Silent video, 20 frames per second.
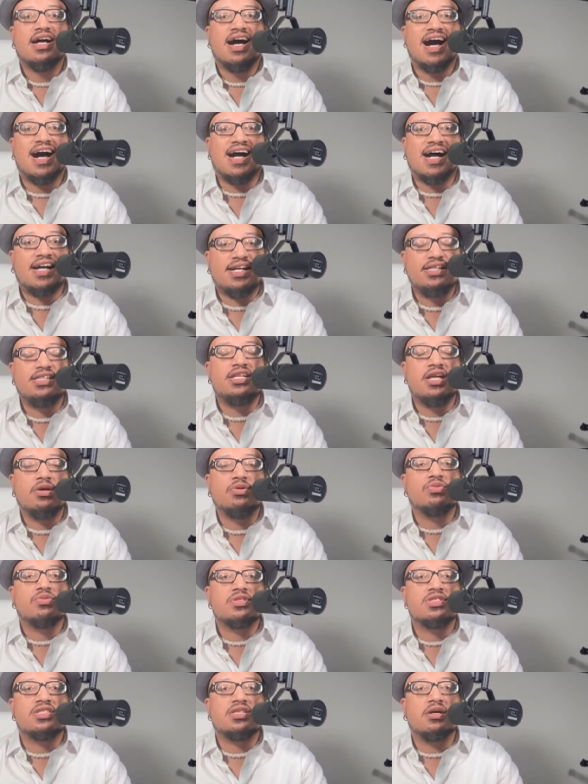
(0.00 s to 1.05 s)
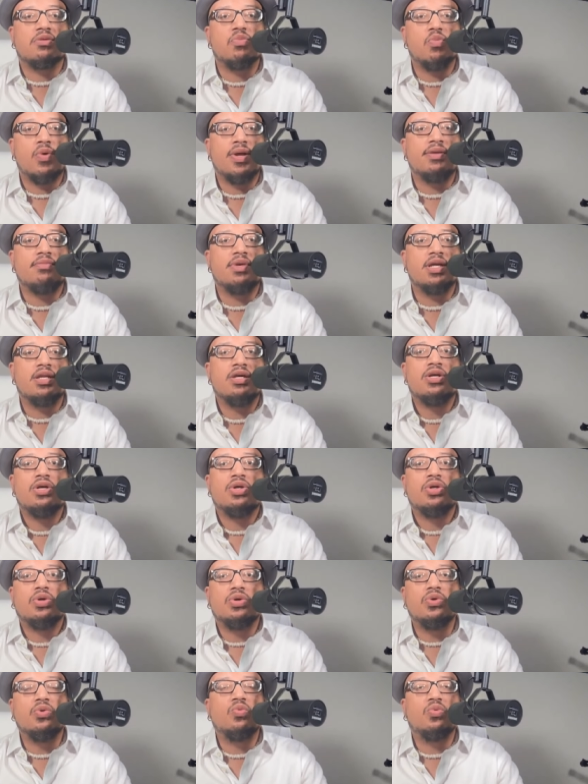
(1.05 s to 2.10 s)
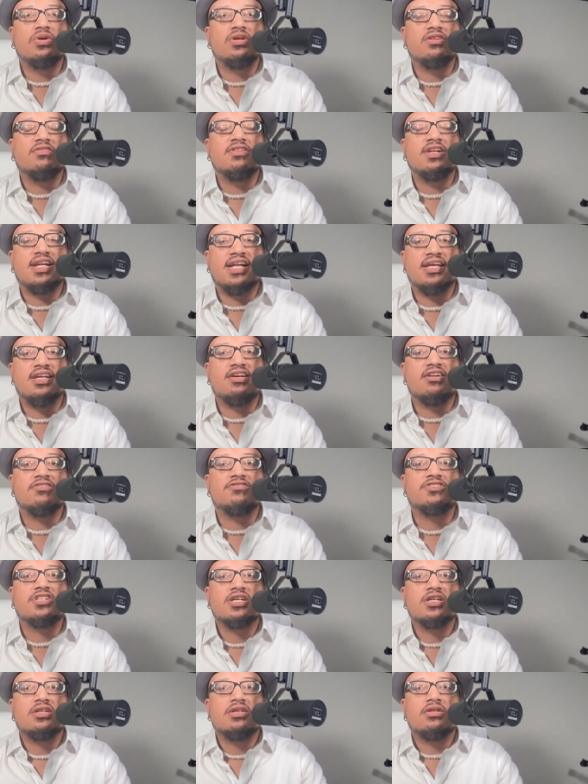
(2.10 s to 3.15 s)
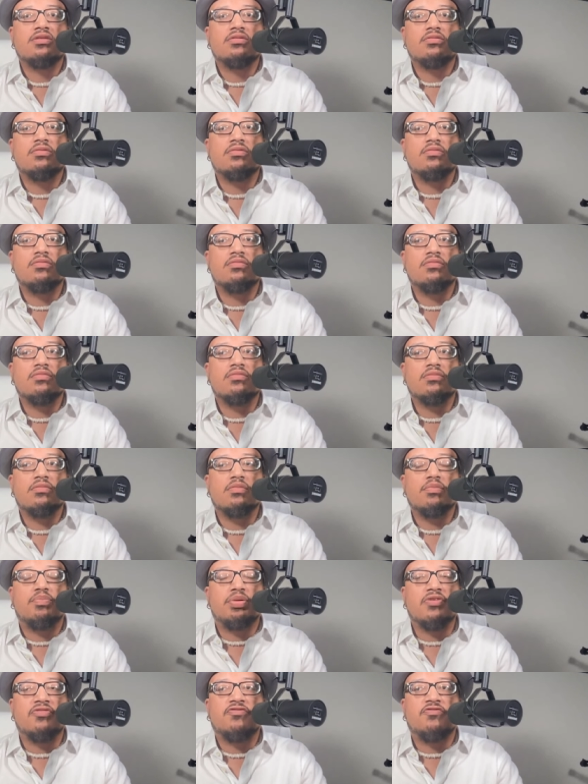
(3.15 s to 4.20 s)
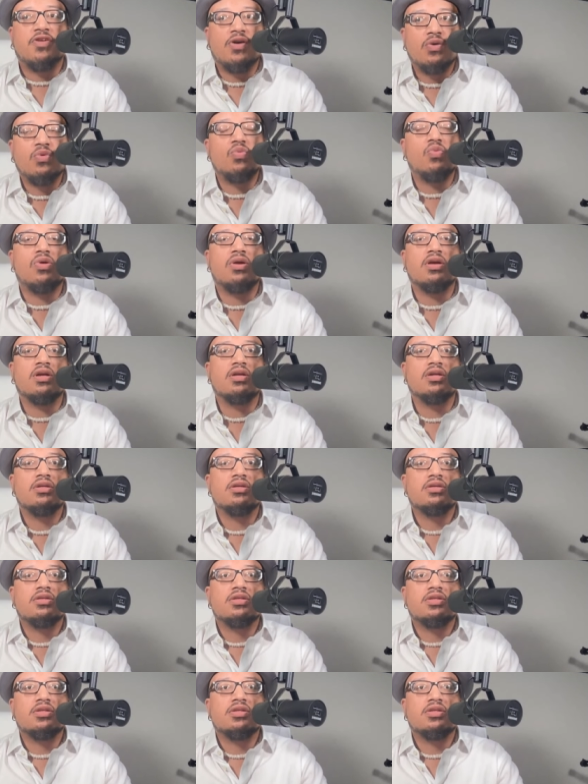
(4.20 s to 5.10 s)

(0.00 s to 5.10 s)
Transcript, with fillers: I know some women who would have left before